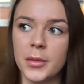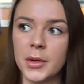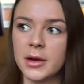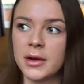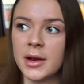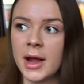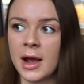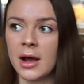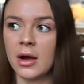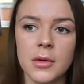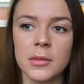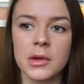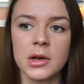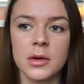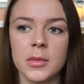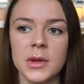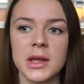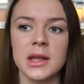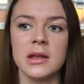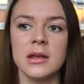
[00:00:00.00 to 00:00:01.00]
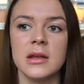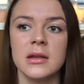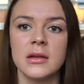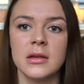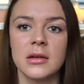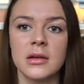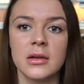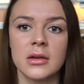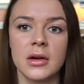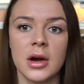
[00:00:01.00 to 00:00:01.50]
But now I'm going to be,
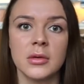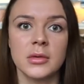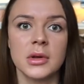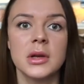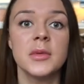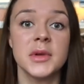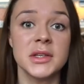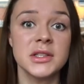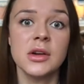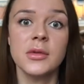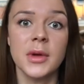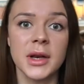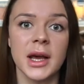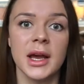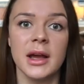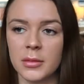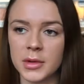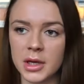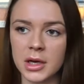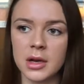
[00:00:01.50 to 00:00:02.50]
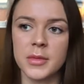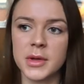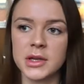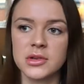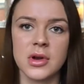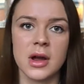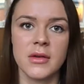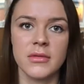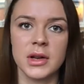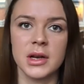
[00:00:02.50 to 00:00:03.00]
I'm going to be doing it. I'm going to be
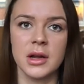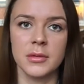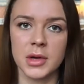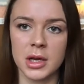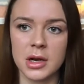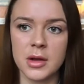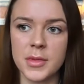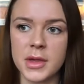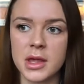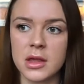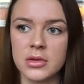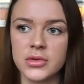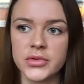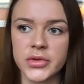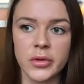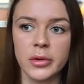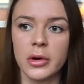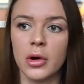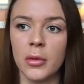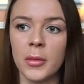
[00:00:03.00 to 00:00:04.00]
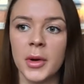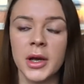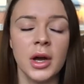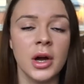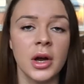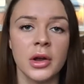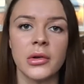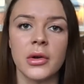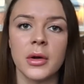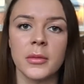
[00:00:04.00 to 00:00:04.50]
traveling. I'm going to be doing it on my own.